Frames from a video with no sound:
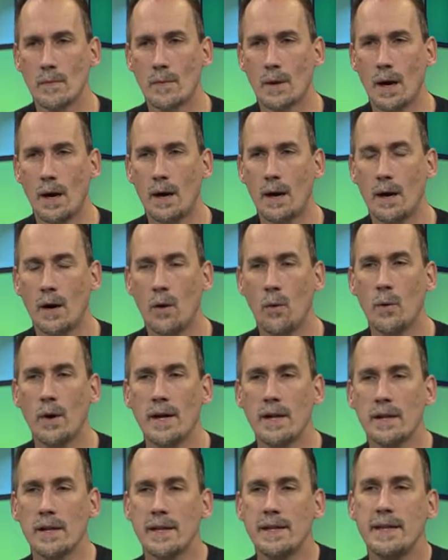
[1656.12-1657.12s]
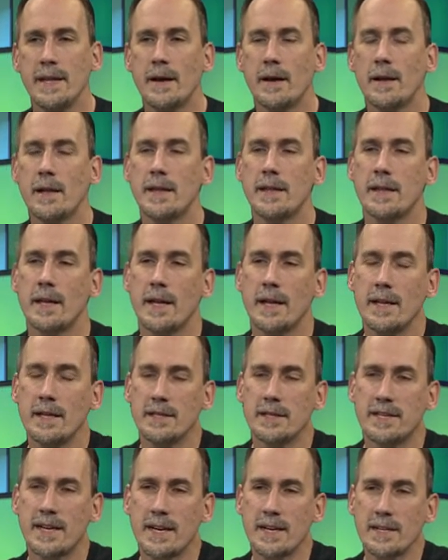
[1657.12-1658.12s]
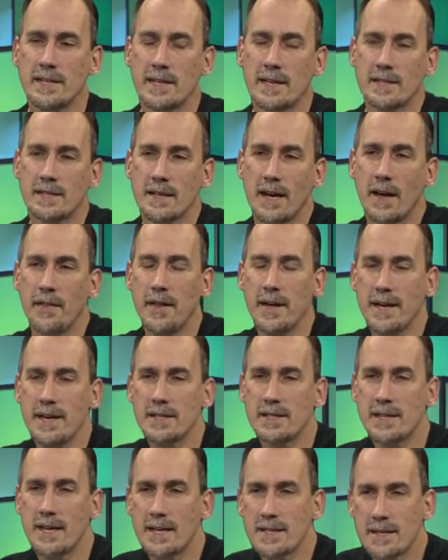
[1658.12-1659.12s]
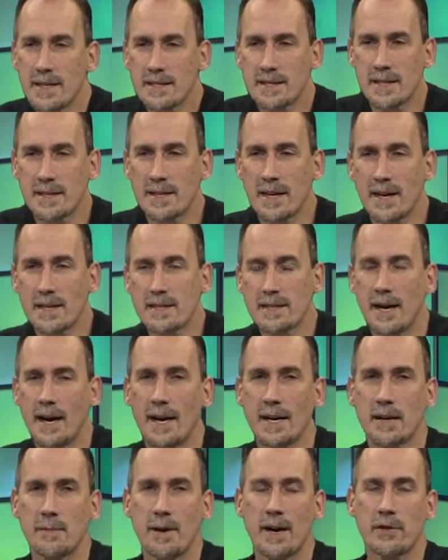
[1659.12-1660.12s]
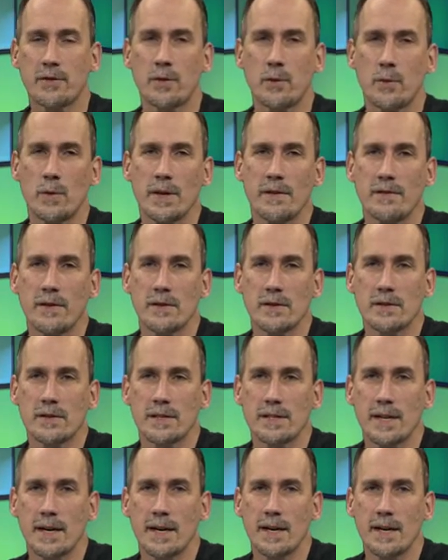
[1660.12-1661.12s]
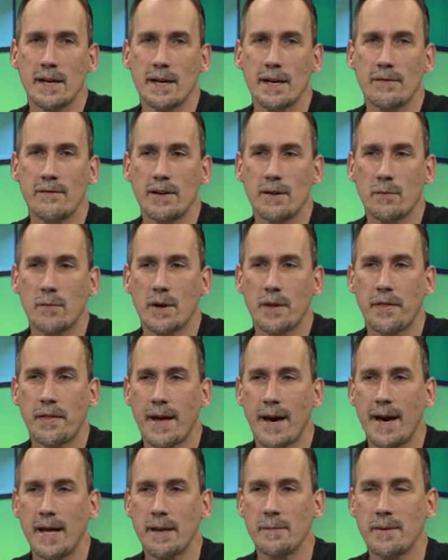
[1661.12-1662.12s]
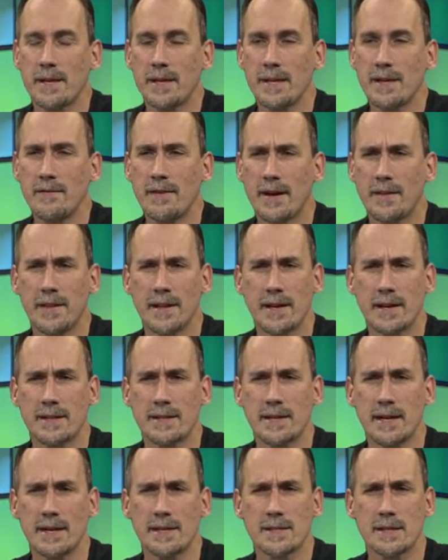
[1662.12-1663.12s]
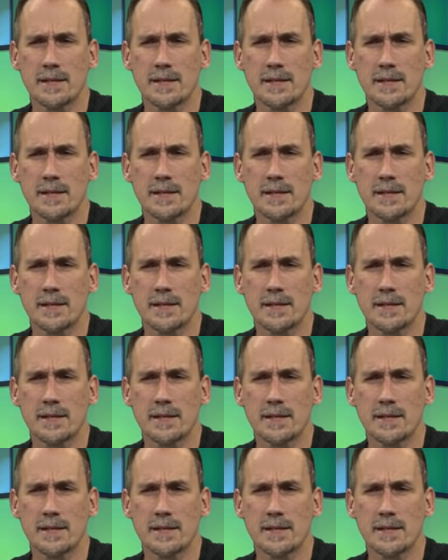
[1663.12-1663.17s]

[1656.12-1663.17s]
And then why, well, in, then the, in, is, in Genesis, I think in Genesis it does talk about the rivers, uh, even with Adam and Eve. I think it does.